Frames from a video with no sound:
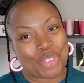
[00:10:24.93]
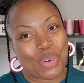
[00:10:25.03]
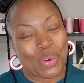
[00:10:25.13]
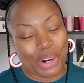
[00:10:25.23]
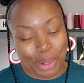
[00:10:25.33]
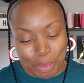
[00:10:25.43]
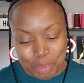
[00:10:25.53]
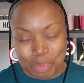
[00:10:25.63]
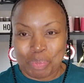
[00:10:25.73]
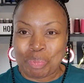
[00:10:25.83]
for
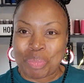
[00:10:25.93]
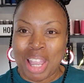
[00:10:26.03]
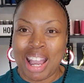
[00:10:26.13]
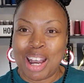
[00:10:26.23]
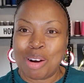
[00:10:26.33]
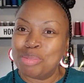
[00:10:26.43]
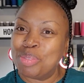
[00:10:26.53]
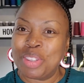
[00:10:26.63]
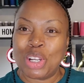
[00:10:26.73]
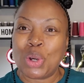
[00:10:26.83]

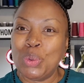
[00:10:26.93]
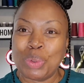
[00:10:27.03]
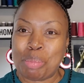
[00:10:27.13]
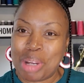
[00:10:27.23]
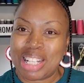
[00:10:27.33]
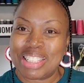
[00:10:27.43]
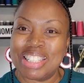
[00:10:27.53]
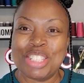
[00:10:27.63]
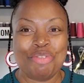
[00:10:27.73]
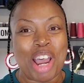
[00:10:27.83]
the cooler months.
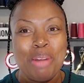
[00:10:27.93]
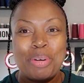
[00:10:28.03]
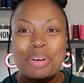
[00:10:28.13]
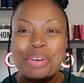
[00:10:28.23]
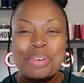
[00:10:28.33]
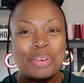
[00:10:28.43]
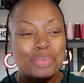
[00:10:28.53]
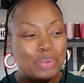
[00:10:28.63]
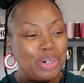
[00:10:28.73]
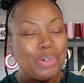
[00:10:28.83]
This fiber
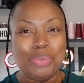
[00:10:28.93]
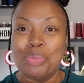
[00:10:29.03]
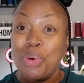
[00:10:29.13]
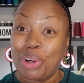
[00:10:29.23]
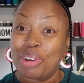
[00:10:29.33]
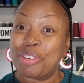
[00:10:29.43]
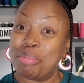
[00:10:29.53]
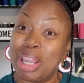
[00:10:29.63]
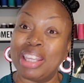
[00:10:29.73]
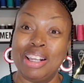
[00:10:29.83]
will work for
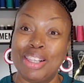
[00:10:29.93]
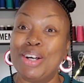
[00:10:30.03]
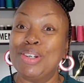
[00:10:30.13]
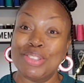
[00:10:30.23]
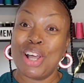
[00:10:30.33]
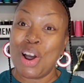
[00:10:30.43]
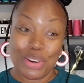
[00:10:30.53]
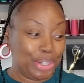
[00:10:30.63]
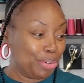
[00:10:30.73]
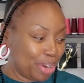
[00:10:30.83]
making clothes all
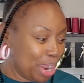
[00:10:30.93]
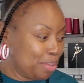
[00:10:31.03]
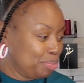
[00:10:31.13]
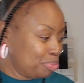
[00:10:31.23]
year round.